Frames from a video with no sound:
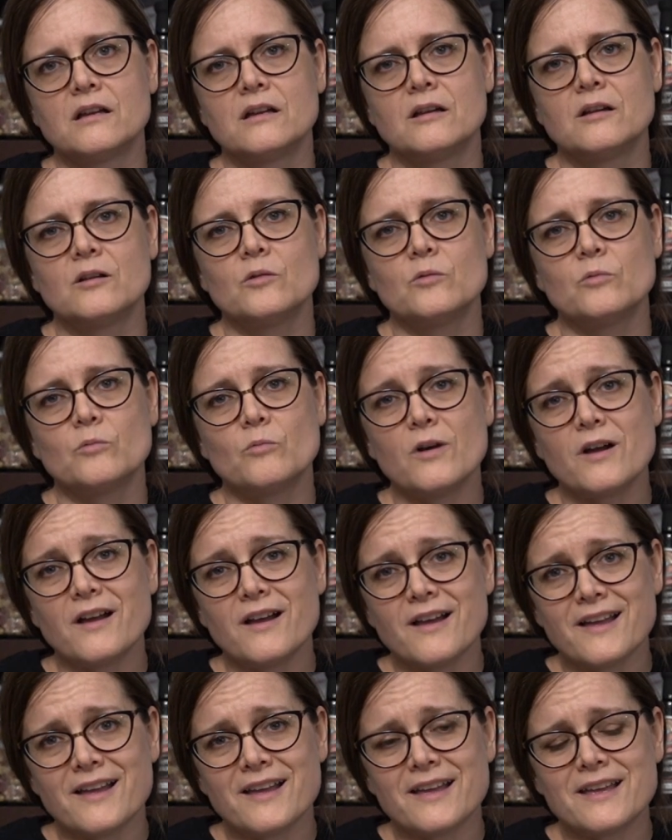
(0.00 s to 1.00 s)

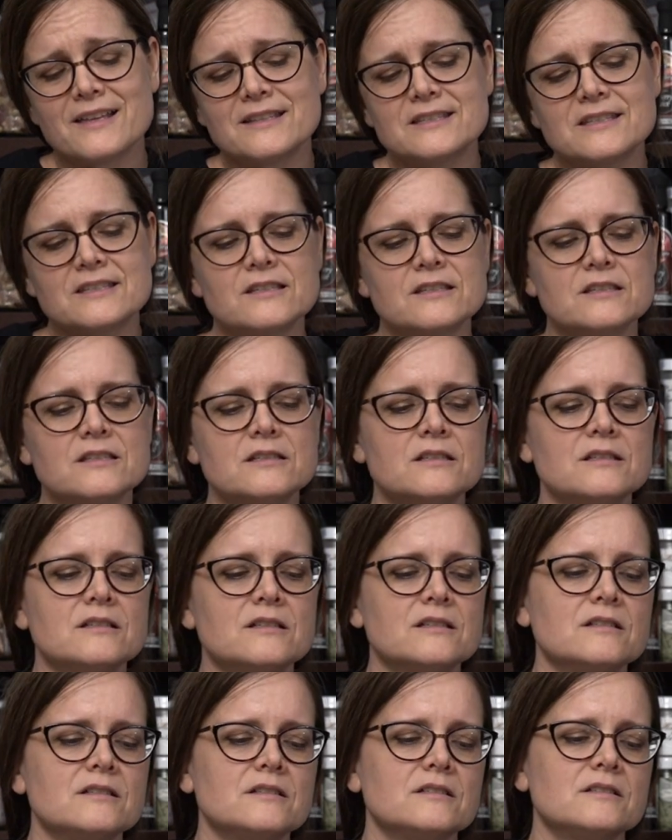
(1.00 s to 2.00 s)

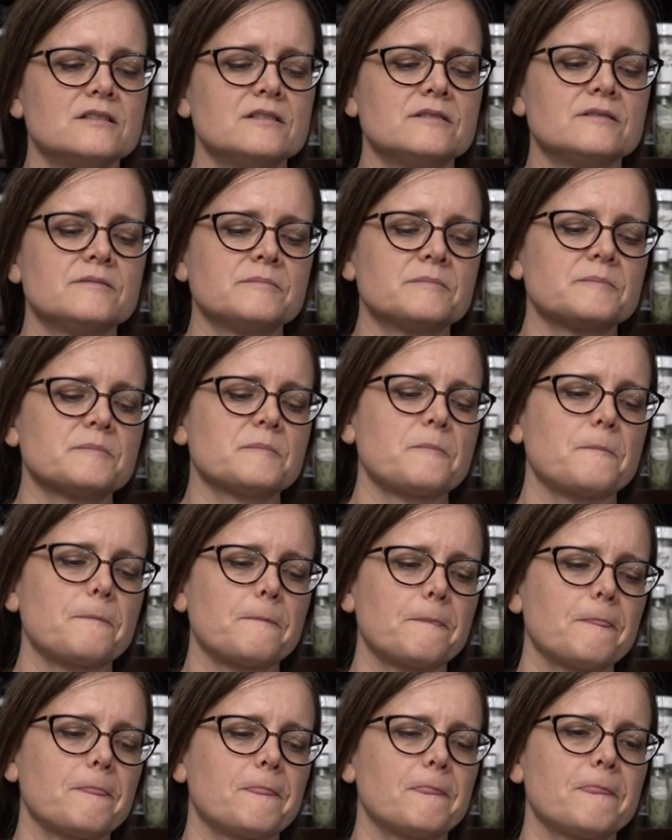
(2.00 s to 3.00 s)

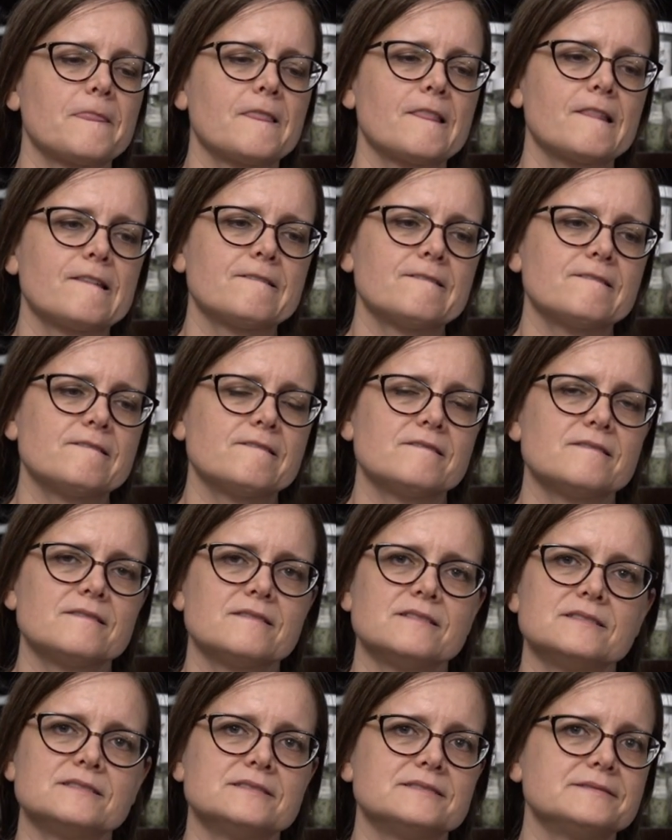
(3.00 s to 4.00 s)

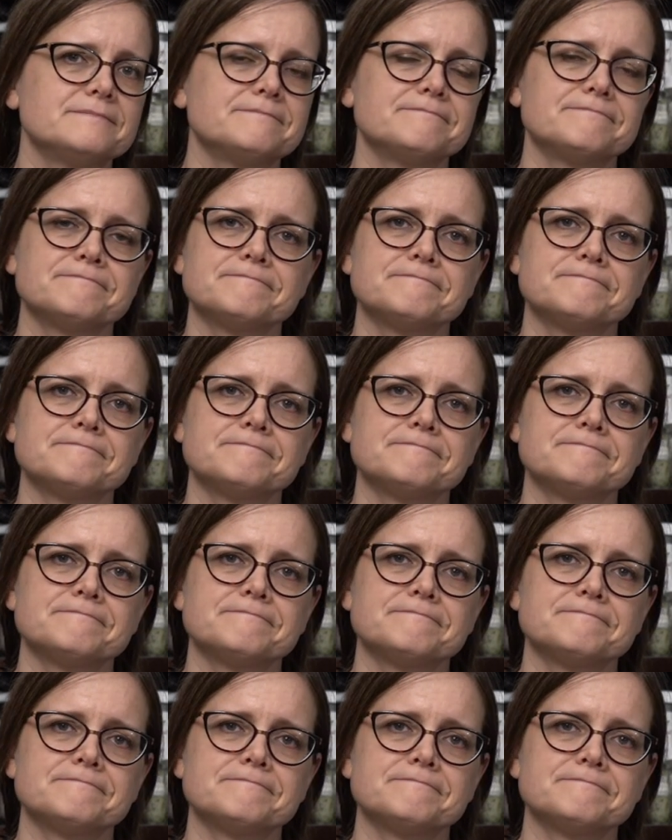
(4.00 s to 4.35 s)
[no speech]